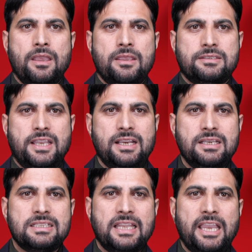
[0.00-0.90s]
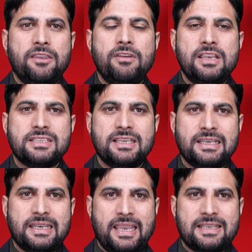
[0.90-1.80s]
Second is language
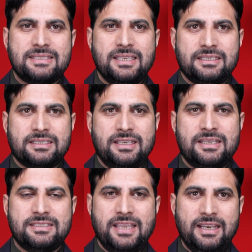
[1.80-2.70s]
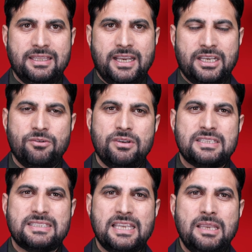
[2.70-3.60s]
and accent. It is said that even the
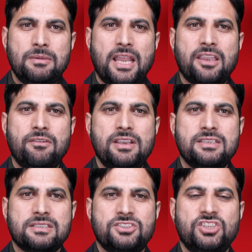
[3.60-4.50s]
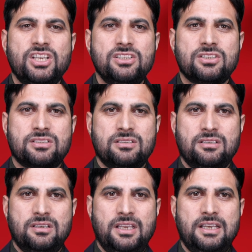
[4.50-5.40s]
same language changes
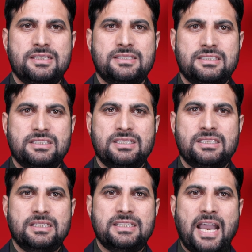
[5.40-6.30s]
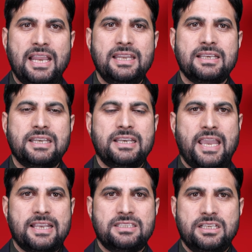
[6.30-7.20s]
its dialect and
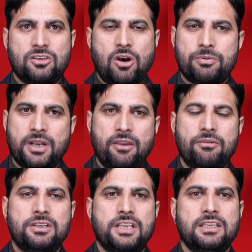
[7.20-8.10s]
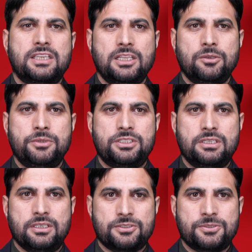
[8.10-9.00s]
accent after every 10
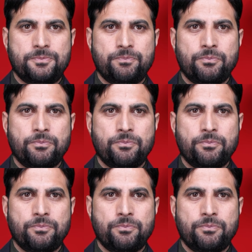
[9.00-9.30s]
kilometers.